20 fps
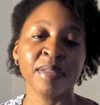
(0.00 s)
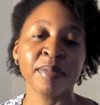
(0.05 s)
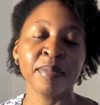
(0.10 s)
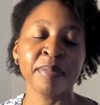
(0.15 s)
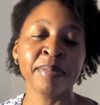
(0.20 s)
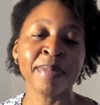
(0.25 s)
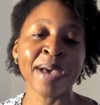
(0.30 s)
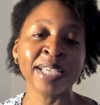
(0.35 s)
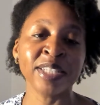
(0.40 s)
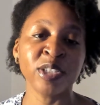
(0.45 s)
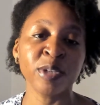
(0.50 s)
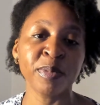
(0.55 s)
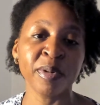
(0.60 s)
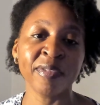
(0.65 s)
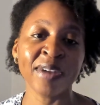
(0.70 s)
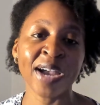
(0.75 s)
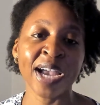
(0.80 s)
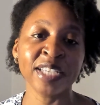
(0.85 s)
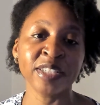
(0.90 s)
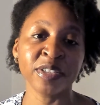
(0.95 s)
my
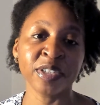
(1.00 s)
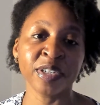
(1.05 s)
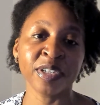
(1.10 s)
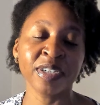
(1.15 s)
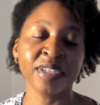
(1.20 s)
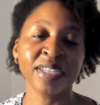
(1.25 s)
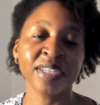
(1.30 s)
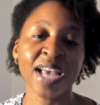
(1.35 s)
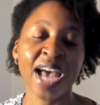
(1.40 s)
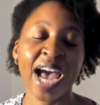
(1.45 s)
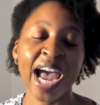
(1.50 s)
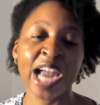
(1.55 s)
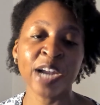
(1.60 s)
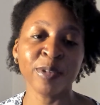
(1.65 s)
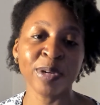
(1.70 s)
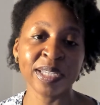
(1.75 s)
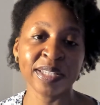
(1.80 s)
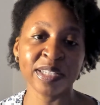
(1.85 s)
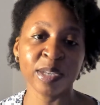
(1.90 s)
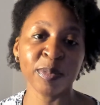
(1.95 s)
supervisor
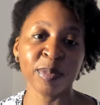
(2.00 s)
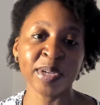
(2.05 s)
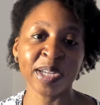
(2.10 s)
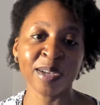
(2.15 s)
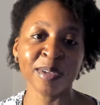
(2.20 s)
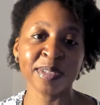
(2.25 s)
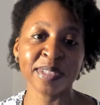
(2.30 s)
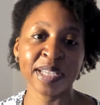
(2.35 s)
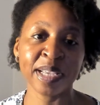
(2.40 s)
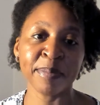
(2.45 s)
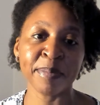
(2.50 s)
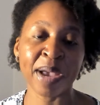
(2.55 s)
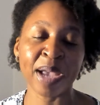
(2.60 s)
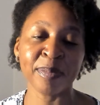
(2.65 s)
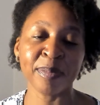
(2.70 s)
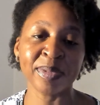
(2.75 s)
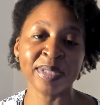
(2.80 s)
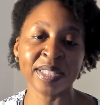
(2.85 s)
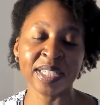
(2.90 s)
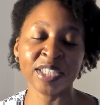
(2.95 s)
hiring someone else in my
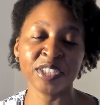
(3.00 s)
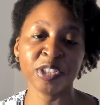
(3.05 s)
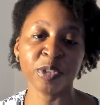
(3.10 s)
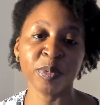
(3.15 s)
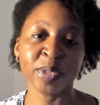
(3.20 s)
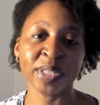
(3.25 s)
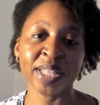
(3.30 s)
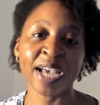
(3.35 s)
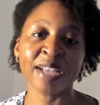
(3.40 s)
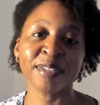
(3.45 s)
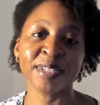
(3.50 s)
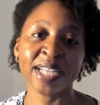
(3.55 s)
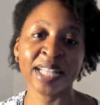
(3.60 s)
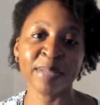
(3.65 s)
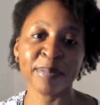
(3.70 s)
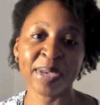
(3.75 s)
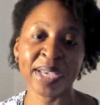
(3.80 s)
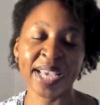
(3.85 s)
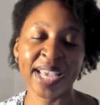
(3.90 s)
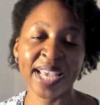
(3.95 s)
position without
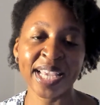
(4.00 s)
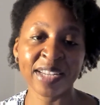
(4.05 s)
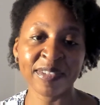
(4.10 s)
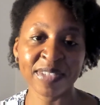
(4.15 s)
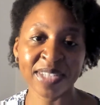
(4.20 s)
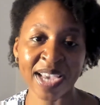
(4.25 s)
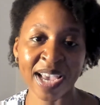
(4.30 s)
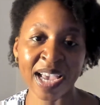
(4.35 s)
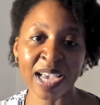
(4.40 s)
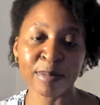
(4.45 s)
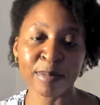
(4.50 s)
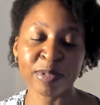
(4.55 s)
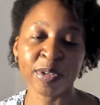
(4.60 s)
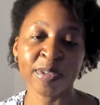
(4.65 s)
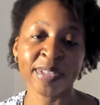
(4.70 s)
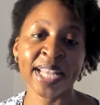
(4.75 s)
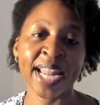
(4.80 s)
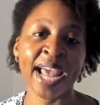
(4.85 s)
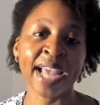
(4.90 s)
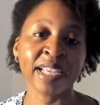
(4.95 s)
telling me ahead of time
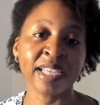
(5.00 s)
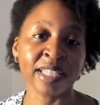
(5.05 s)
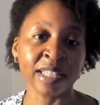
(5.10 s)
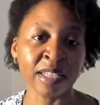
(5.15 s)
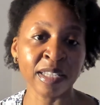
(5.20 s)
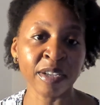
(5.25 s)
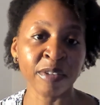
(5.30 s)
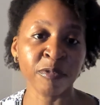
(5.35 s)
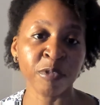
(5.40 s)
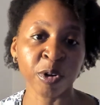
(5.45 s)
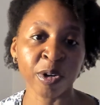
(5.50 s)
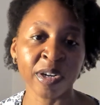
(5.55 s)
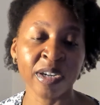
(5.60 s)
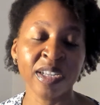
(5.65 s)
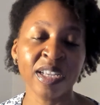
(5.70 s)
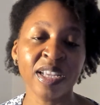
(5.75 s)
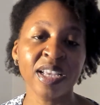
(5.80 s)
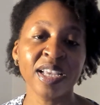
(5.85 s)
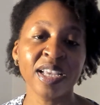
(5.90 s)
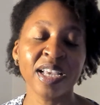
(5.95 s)
so that I could look
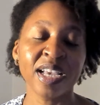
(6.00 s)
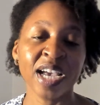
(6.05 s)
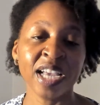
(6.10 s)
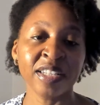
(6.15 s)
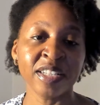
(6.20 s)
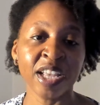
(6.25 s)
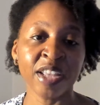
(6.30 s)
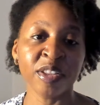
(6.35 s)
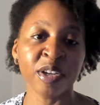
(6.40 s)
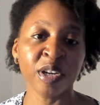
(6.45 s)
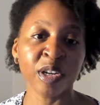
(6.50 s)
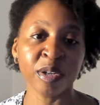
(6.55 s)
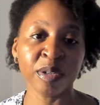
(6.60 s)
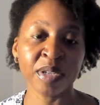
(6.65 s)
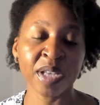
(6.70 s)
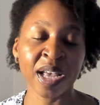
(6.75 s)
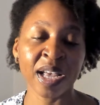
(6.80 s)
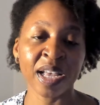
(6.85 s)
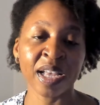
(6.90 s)
for another